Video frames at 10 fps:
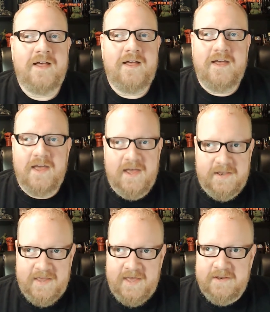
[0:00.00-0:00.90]

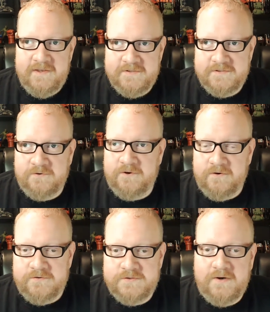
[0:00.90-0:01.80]
And that is the
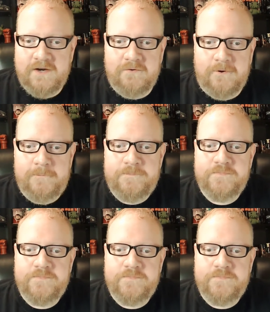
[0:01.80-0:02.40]
critical strike roll.